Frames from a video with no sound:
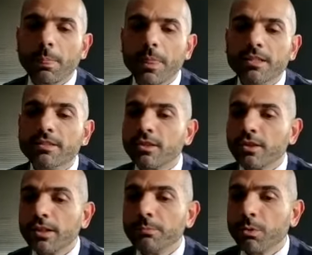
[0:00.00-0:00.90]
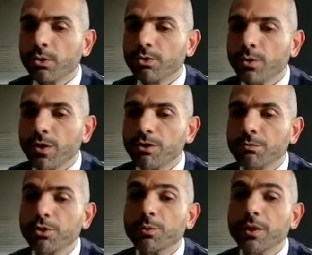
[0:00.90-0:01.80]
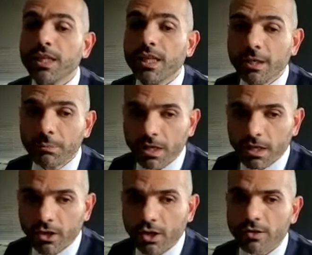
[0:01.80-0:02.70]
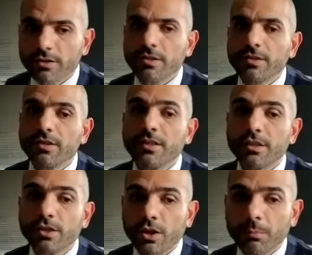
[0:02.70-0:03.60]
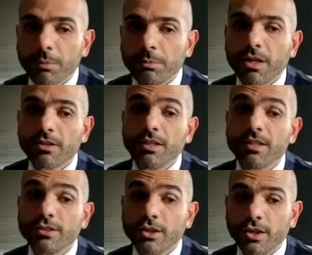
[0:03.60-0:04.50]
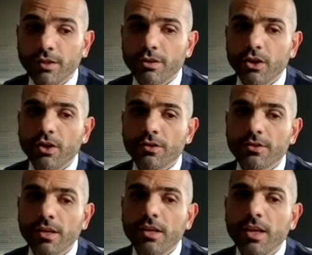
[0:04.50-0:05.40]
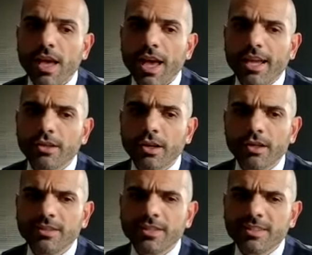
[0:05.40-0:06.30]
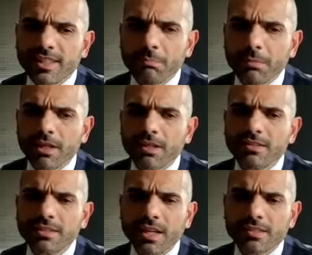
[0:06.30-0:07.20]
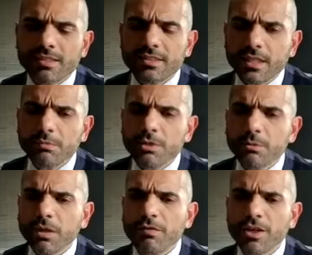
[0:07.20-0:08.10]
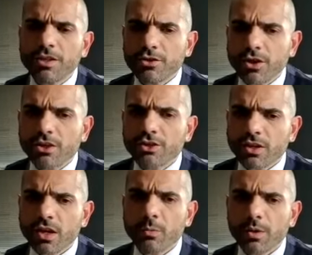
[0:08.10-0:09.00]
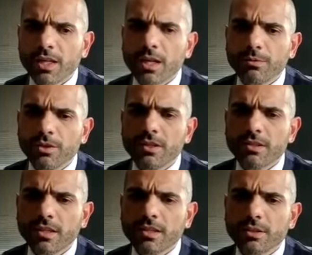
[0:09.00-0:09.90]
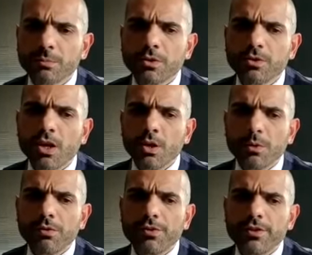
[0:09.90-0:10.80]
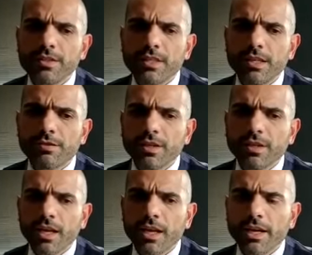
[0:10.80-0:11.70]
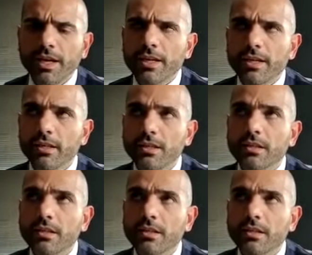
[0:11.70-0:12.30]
it's still an important question because we keep getting asked this, and there's a lot of people out there that don't have the answer. And December does seem to be a very strange time when it comes to things like this, because we've received a